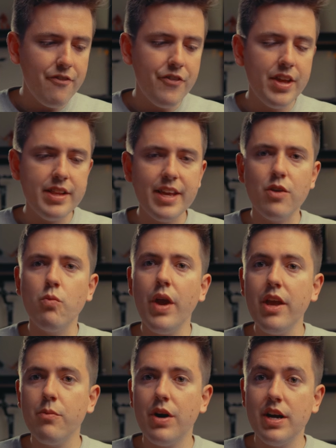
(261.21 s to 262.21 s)
I feel like
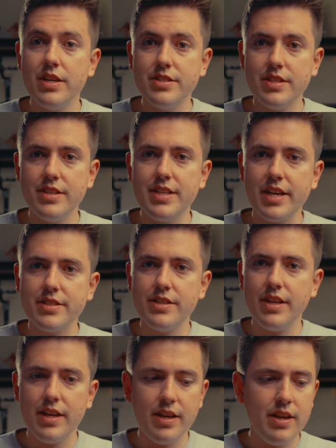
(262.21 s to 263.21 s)
weight-wise, it's
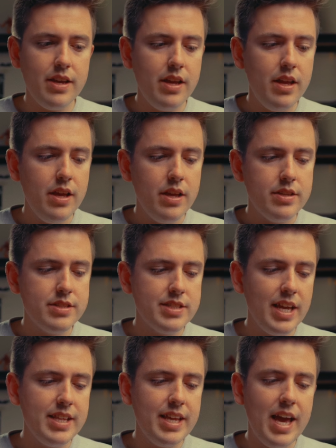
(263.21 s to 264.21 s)
actually
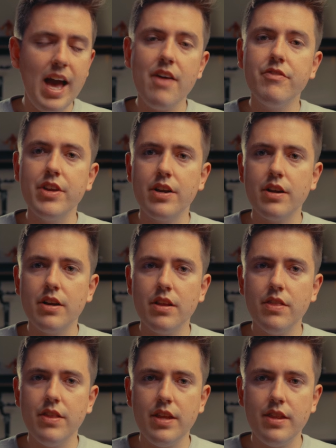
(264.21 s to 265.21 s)
slightly heavier
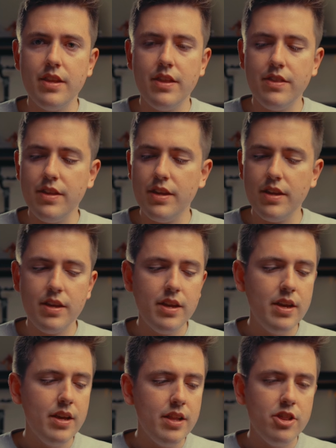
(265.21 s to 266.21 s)
than the
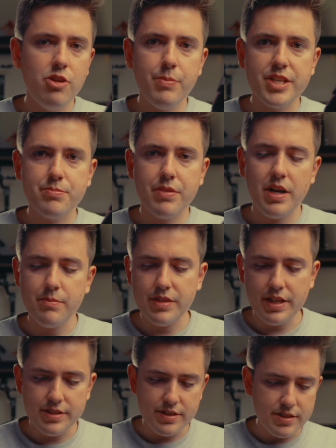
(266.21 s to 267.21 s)
Lumix prime
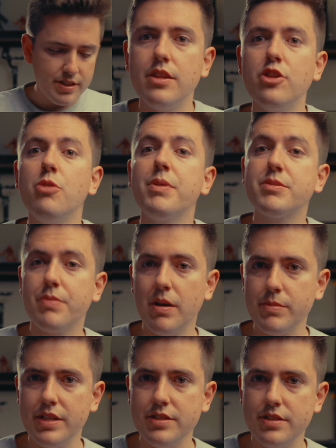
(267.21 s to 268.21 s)
lenses. The Lumix
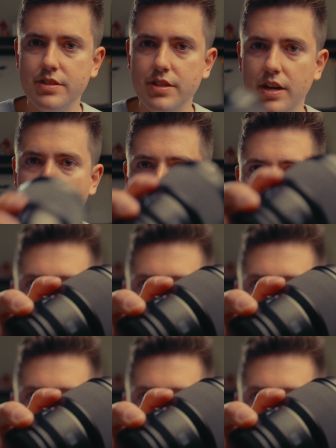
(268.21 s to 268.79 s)
prime lenses are